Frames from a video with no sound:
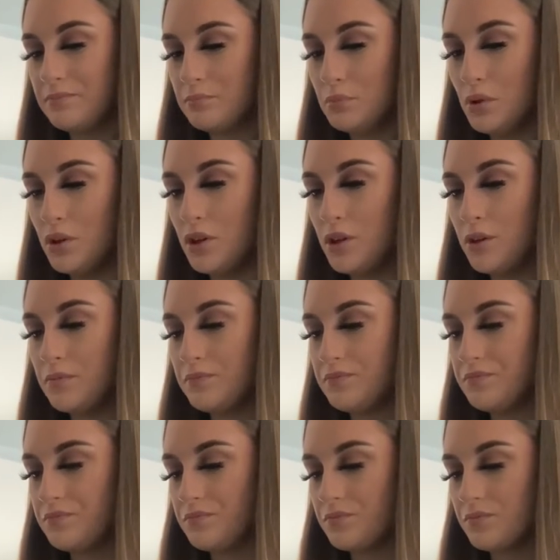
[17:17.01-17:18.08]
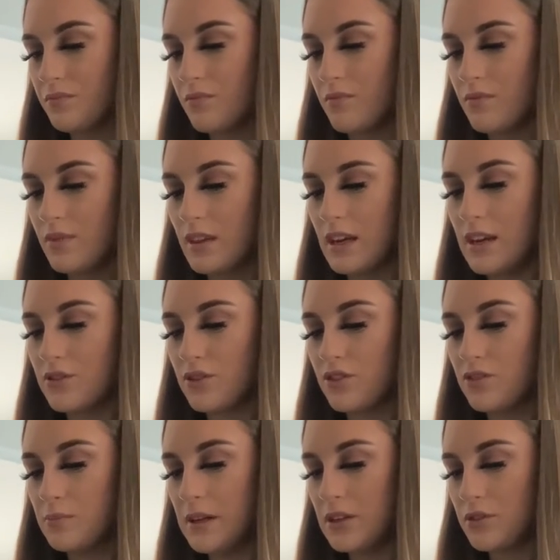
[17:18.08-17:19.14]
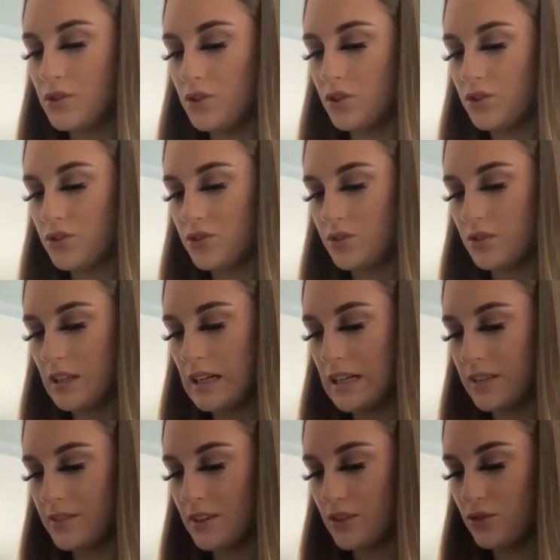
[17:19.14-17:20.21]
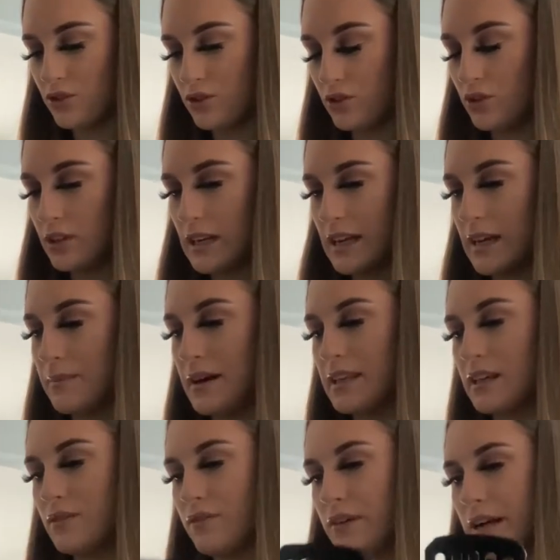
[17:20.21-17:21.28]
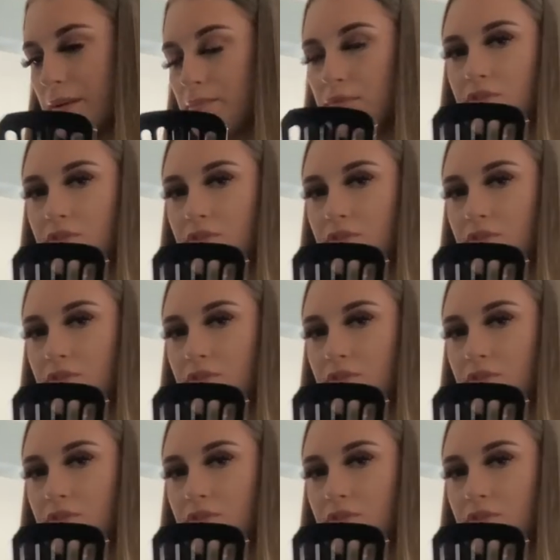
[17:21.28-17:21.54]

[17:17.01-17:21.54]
But it does smell good and it does look like it might need flip.